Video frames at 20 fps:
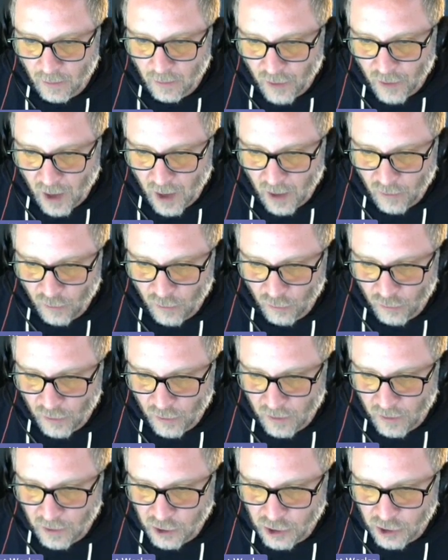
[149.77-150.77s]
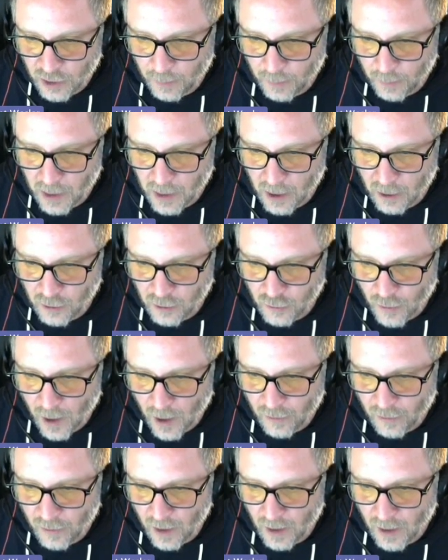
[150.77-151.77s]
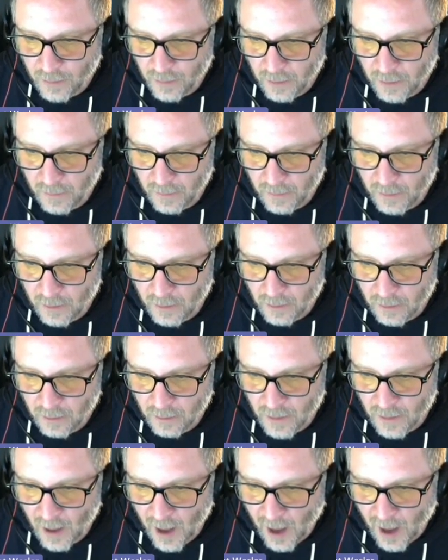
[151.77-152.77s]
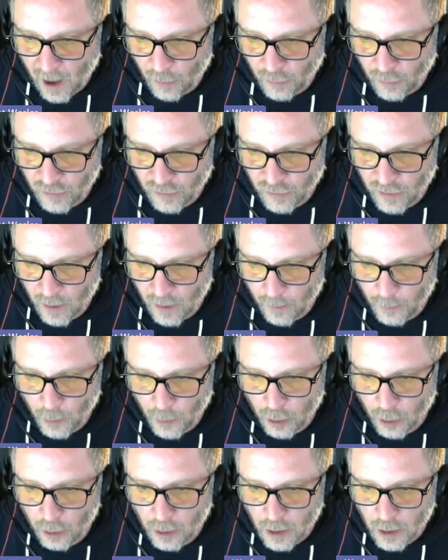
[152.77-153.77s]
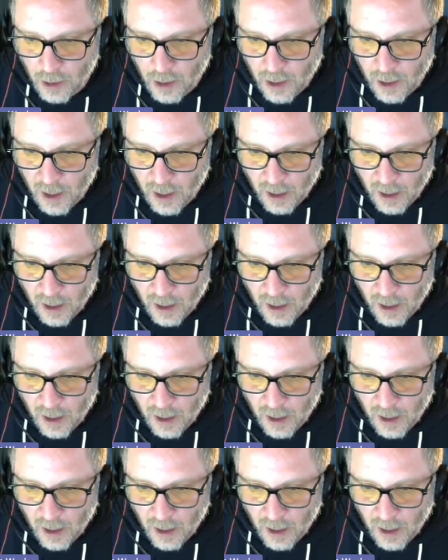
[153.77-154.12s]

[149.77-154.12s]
In this case, you'll see the shipping address and then the house number.